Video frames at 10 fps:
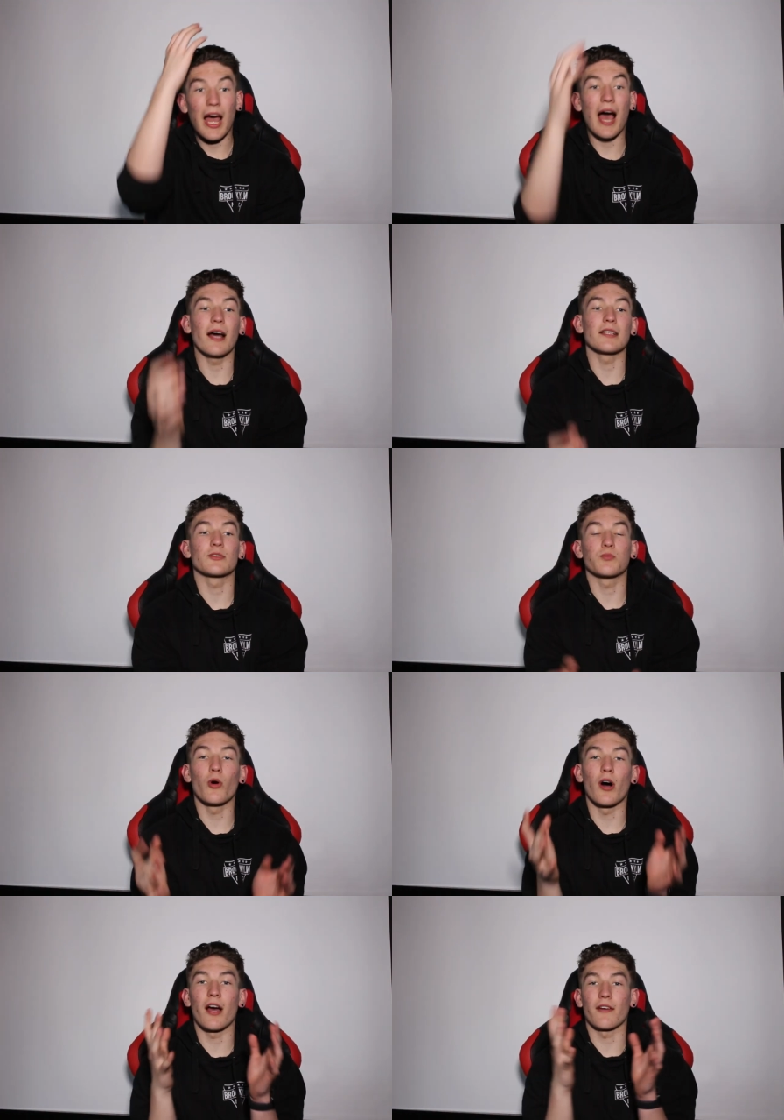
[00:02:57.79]
And
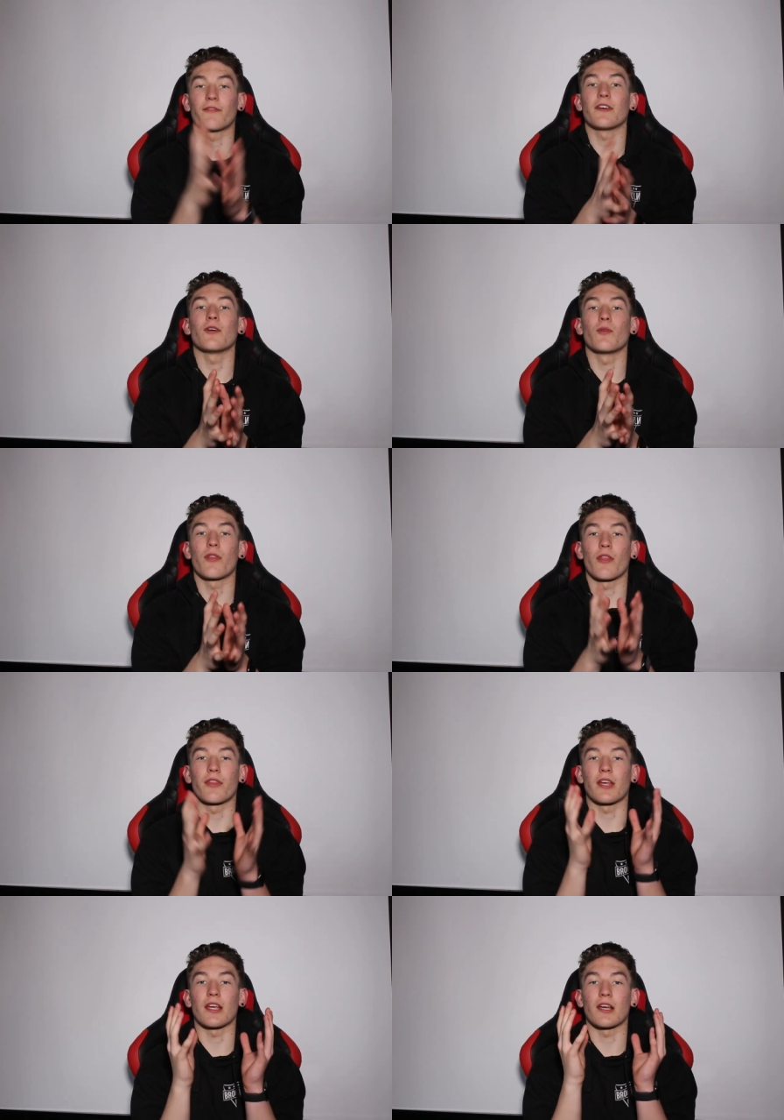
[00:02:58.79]
what I feel
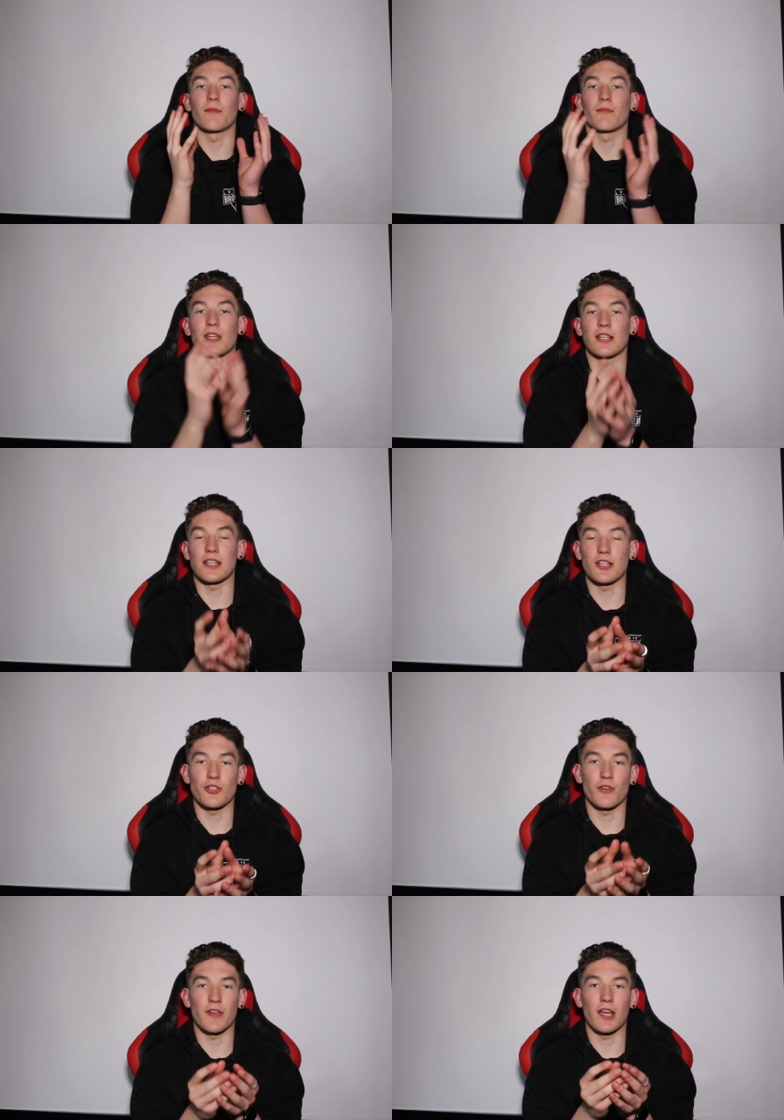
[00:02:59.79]
that the um, the
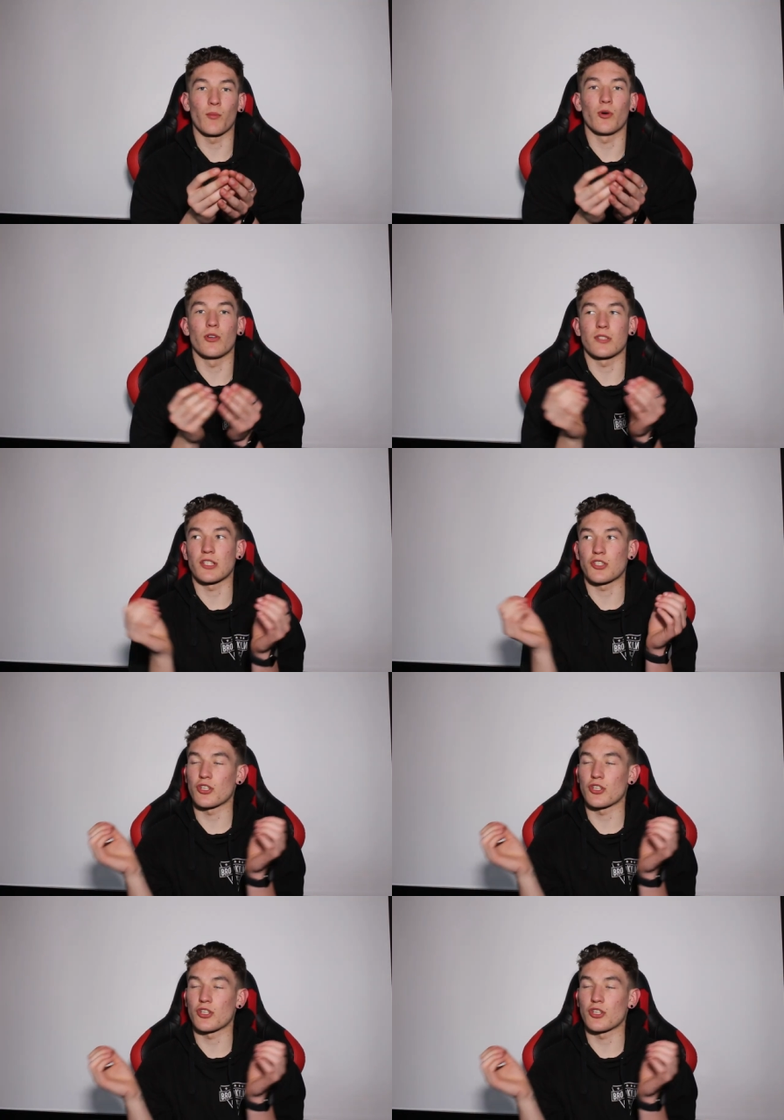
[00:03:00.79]
intention of it was is